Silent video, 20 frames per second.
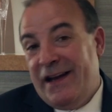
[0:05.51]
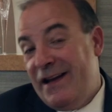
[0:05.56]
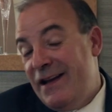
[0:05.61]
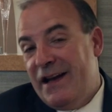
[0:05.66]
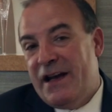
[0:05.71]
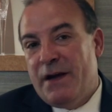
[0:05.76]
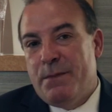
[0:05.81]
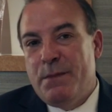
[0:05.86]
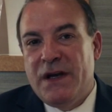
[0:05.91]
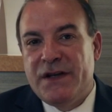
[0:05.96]

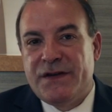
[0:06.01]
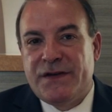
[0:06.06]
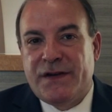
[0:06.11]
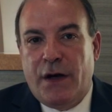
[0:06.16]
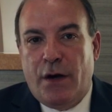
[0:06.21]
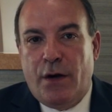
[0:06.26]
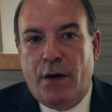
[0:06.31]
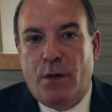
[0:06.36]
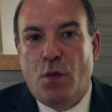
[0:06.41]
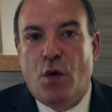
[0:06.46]
it can be a
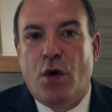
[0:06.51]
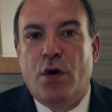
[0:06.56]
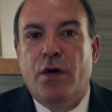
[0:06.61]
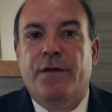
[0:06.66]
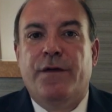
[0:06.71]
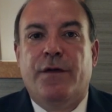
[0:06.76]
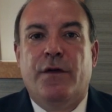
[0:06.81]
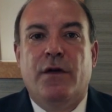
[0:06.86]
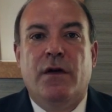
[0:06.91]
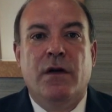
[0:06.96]
scary
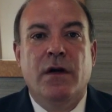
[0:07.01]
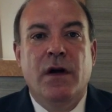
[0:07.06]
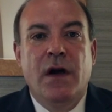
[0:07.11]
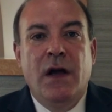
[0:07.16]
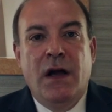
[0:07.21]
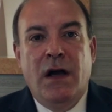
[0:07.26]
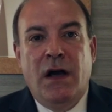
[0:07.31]
word for